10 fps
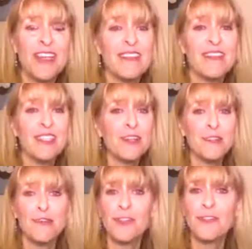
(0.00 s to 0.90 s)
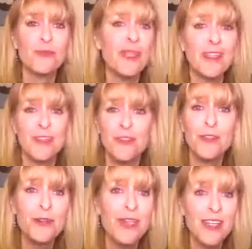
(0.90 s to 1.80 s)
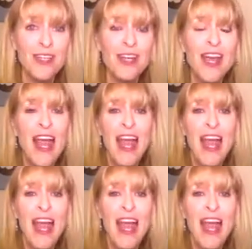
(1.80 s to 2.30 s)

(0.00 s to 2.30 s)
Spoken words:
It's still the first week of the new year,